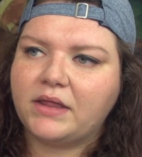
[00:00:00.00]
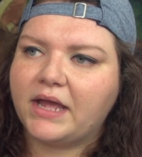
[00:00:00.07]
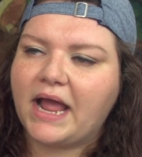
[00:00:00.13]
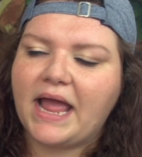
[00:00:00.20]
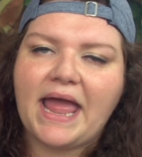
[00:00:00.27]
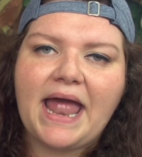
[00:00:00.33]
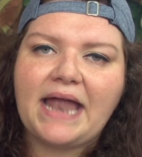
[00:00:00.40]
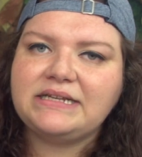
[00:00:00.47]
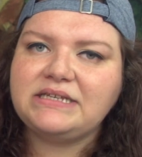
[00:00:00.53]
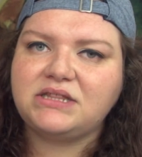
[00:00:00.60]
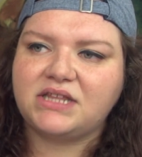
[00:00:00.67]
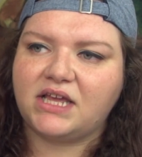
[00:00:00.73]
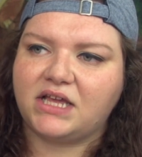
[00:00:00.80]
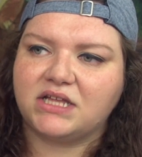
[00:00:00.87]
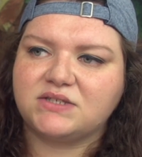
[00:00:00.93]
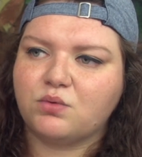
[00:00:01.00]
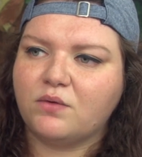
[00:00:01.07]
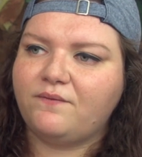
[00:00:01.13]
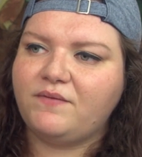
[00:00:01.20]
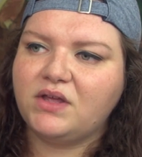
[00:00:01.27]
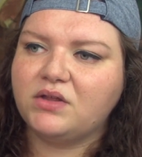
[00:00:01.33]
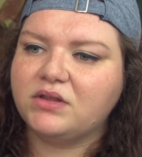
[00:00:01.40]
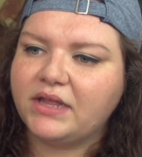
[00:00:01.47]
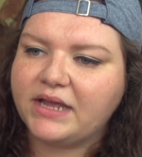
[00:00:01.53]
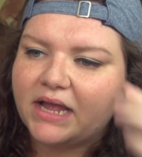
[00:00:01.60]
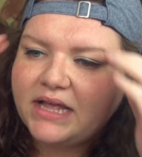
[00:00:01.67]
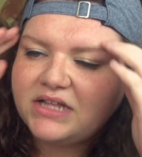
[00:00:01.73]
Like, anything. It's revealed, like,